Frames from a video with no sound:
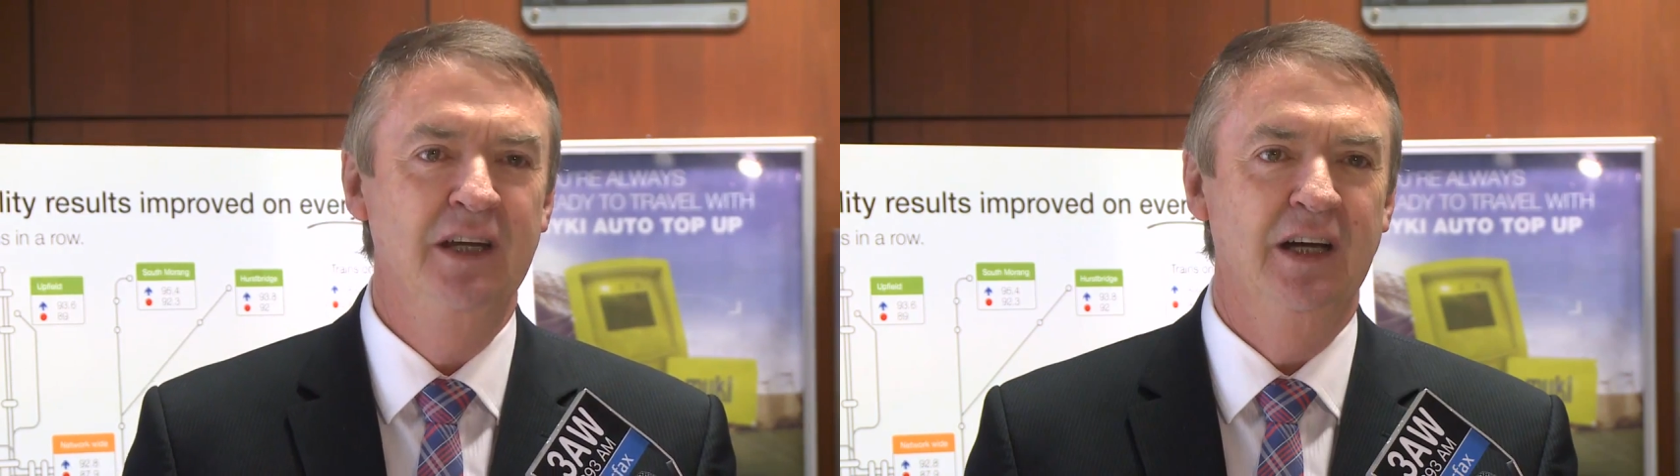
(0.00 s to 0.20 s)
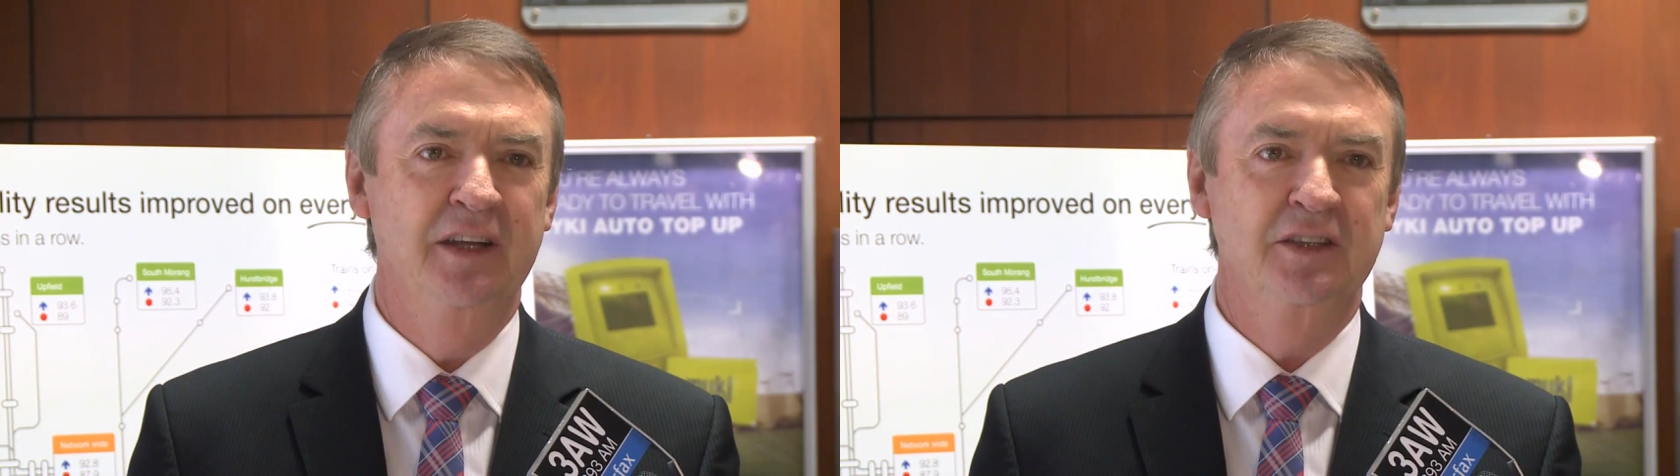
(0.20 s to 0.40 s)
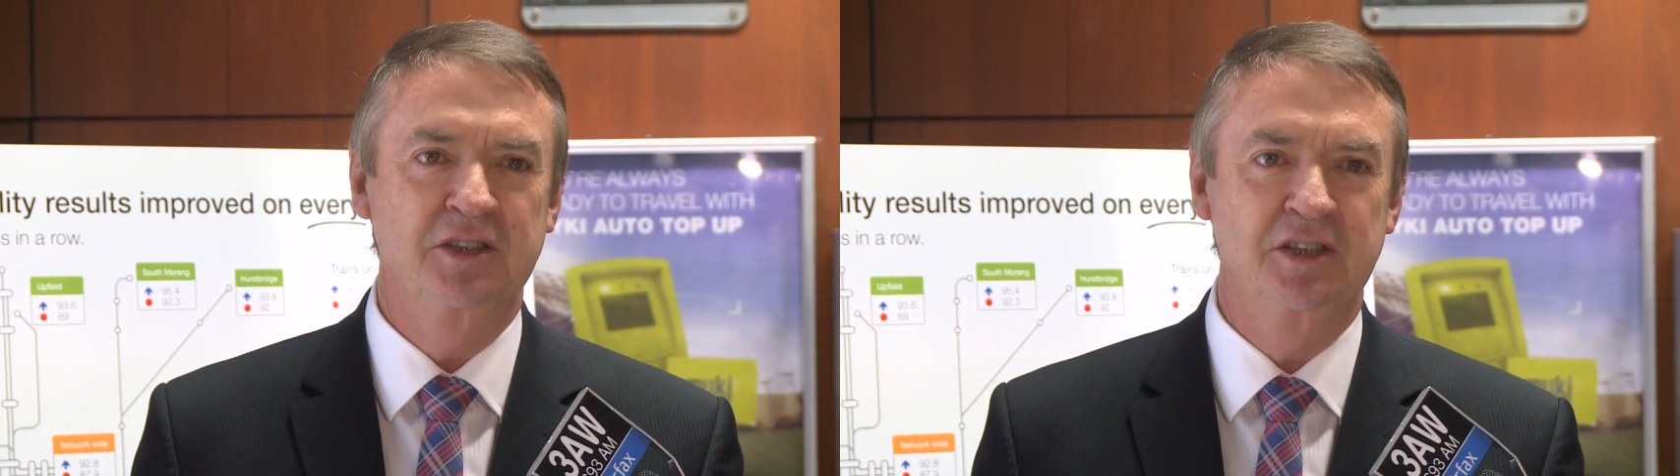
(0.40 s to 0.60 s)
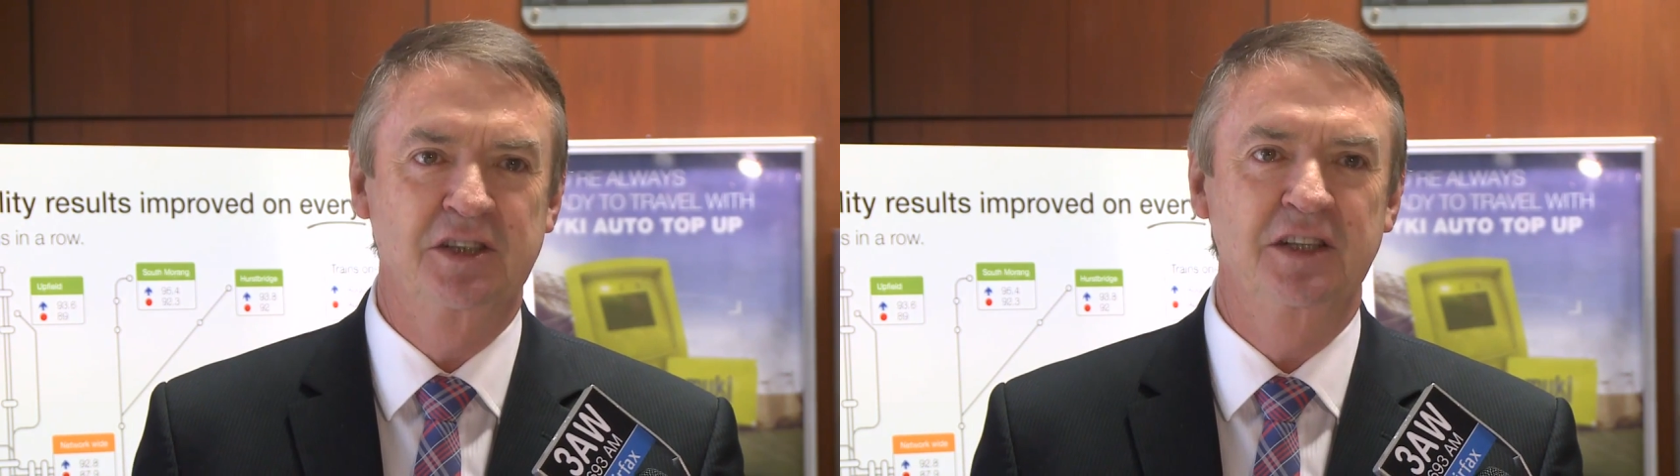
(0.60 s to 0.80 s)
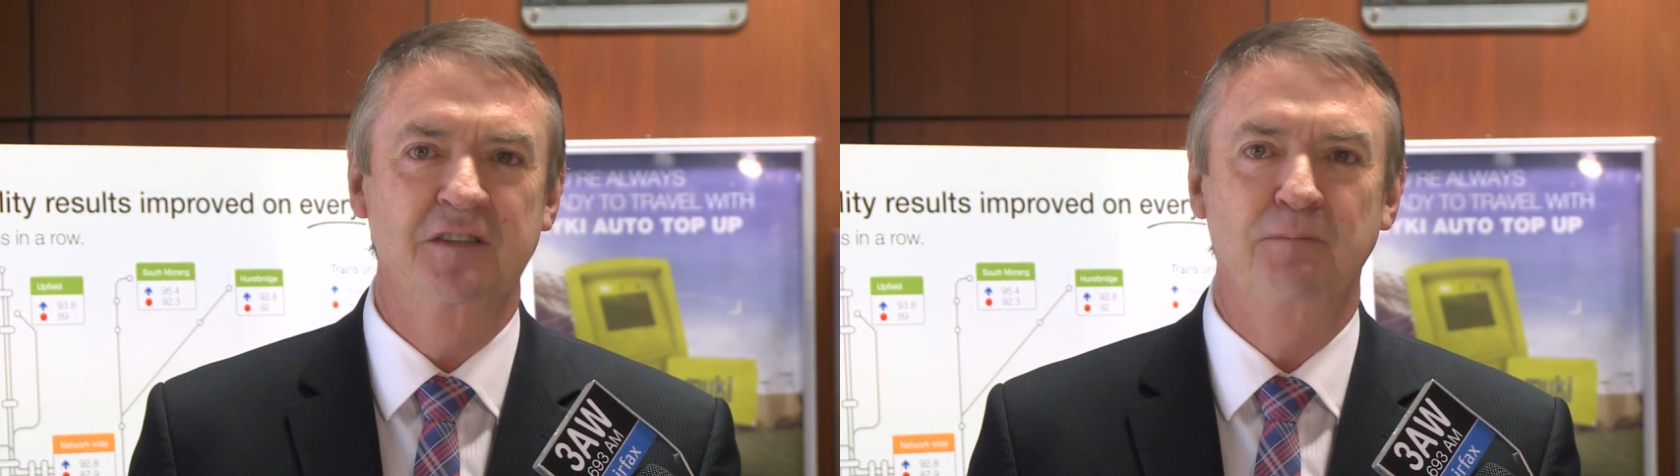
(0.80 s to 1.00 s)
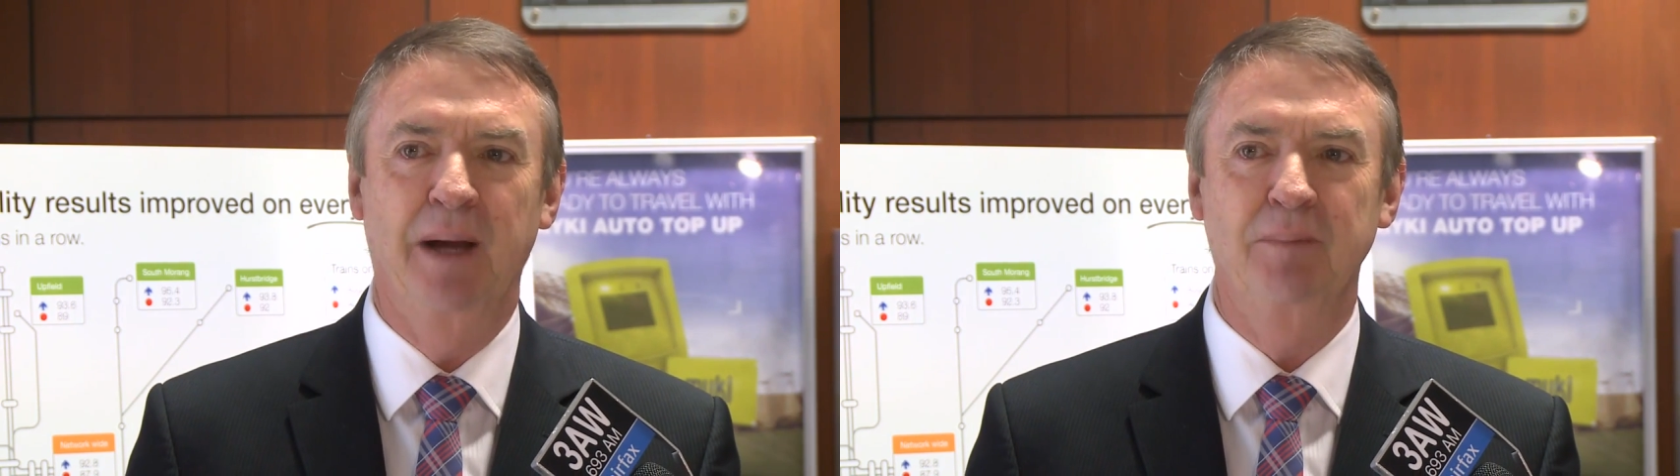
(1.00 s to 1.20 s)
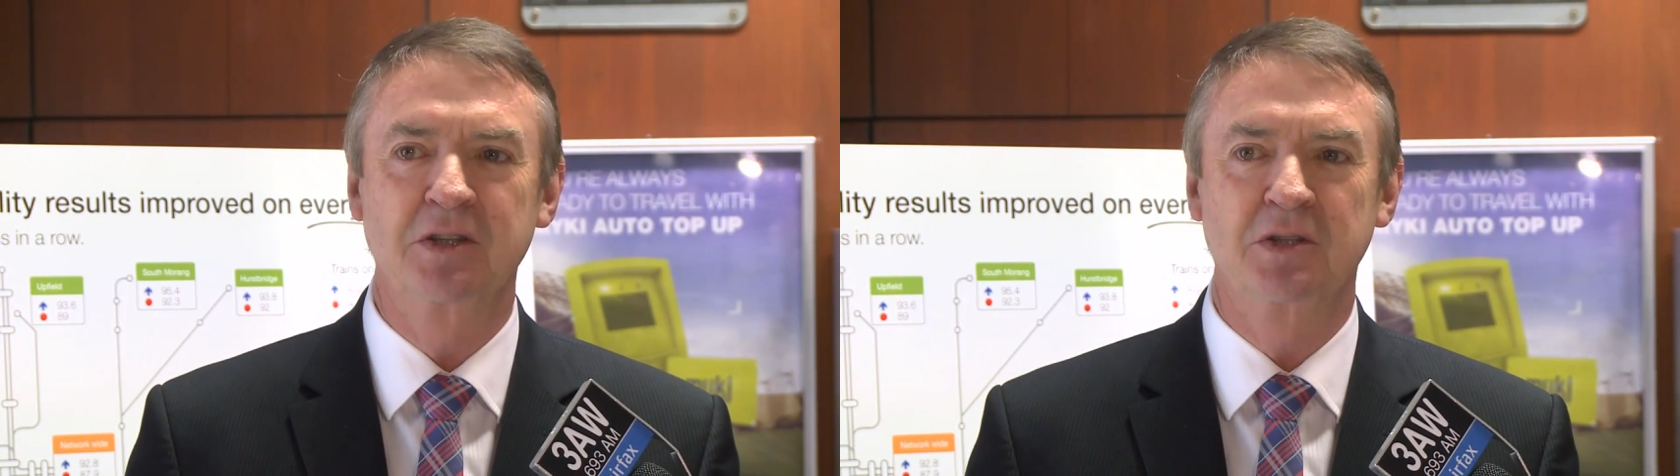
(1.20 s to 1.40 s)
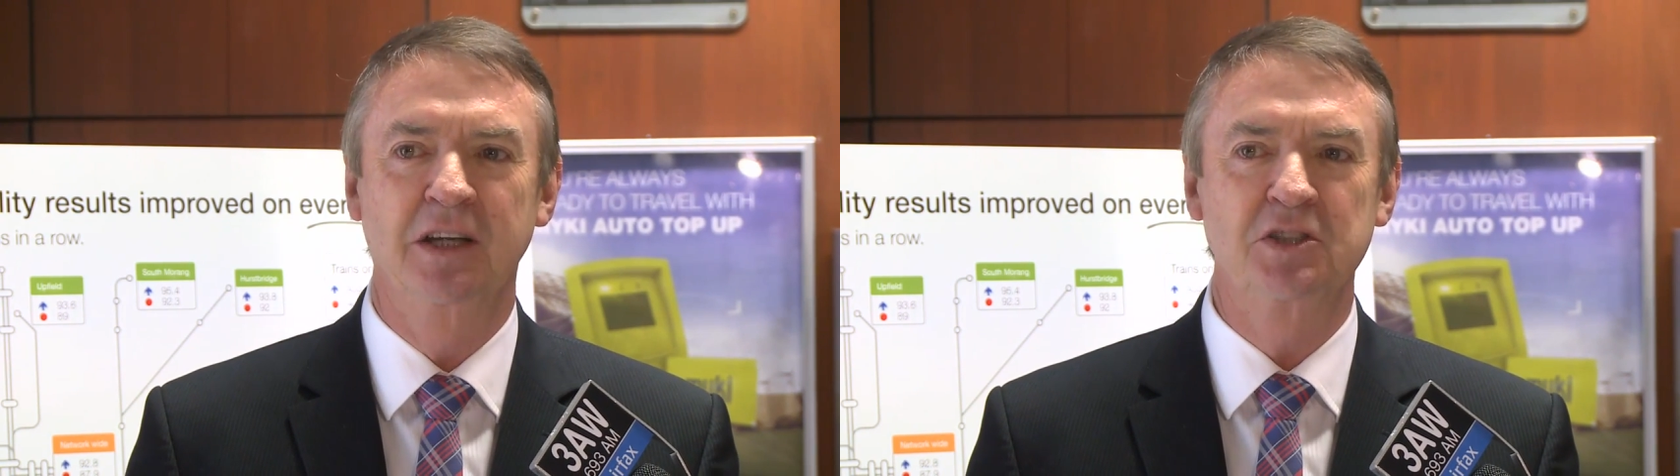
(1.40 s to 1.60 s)
I think the success of Public
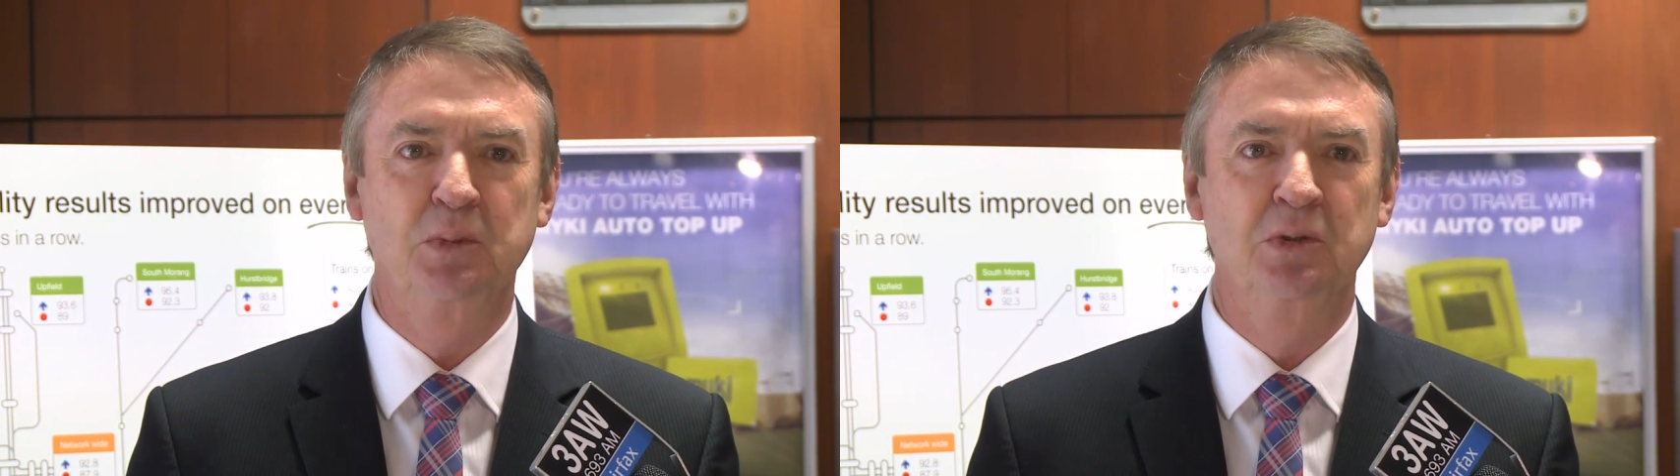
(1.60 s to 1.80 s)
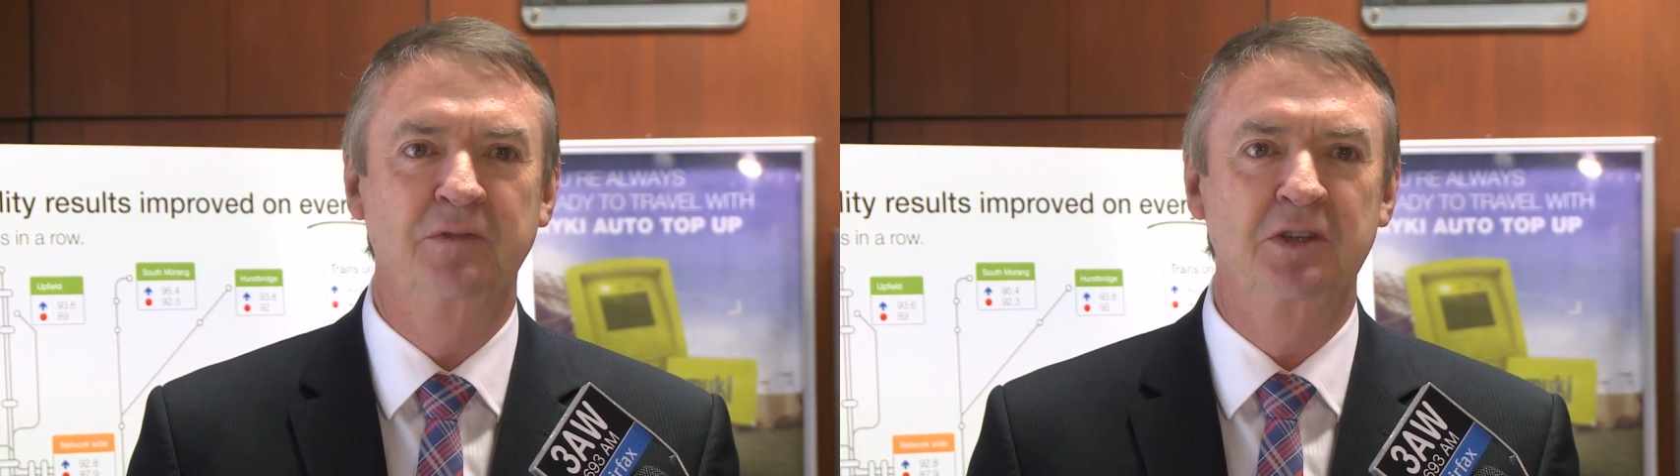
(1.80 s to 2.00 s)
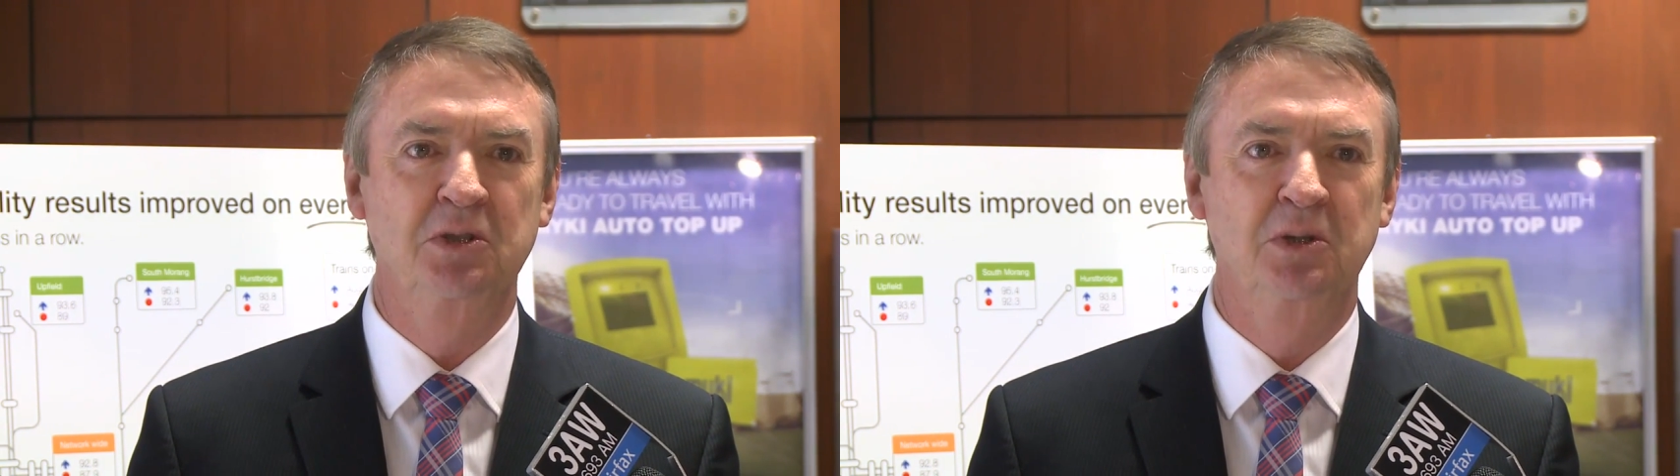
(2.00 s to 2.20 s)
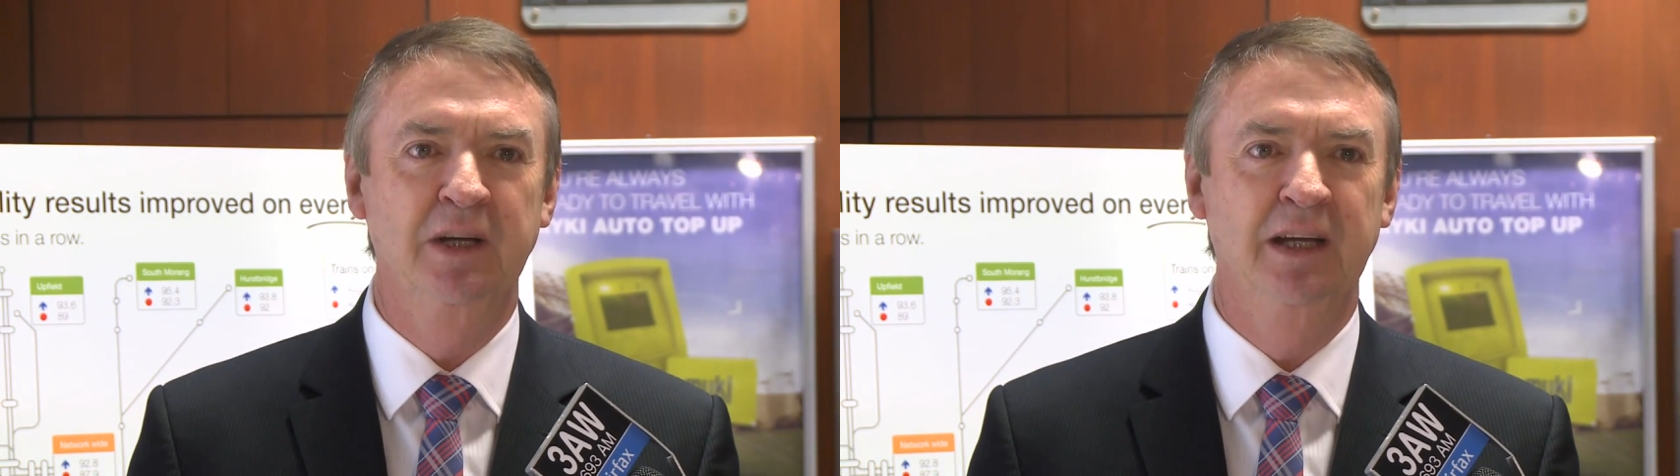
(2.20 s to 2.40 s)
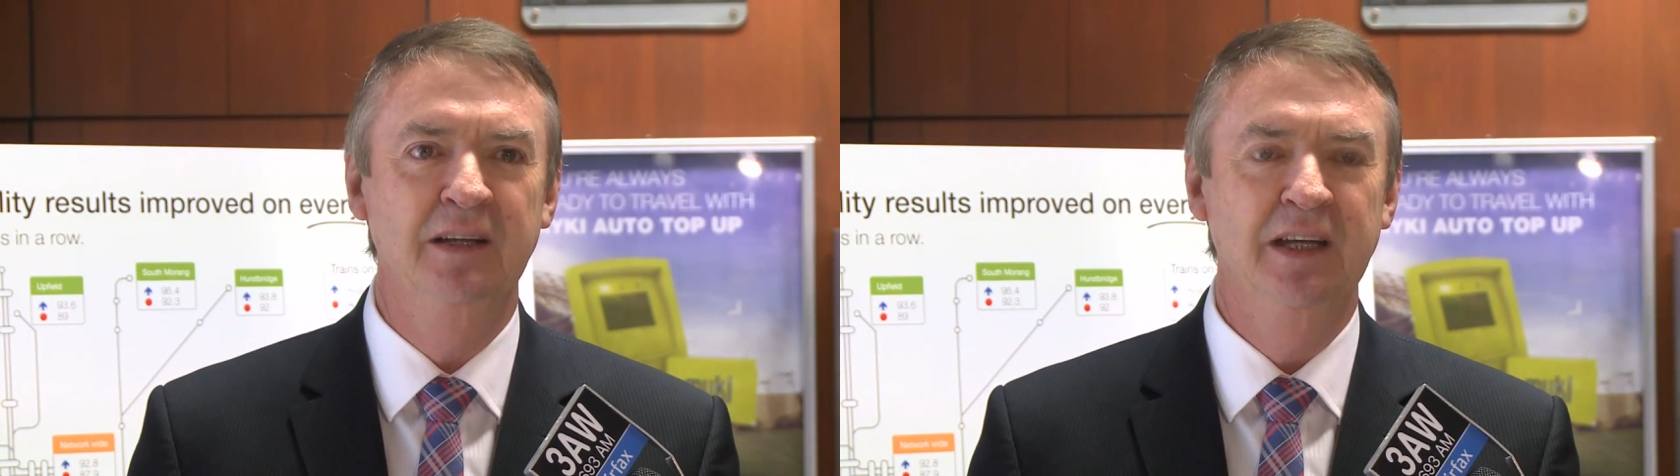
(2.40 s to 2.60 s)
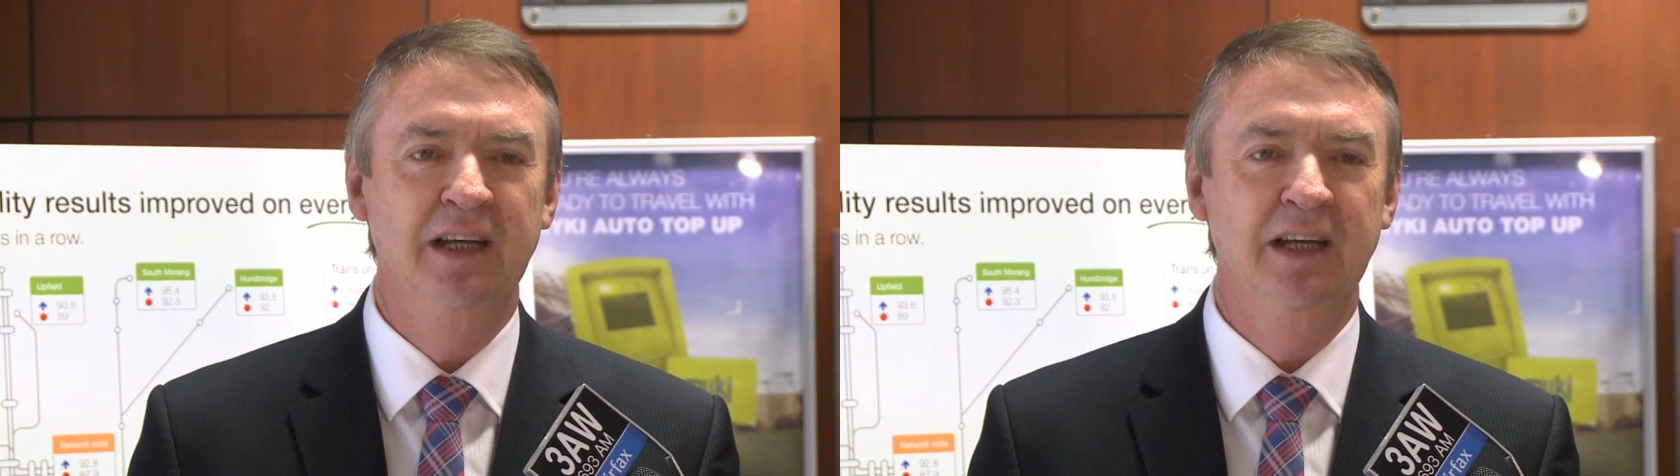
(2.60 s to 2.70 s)
Transport Victoria,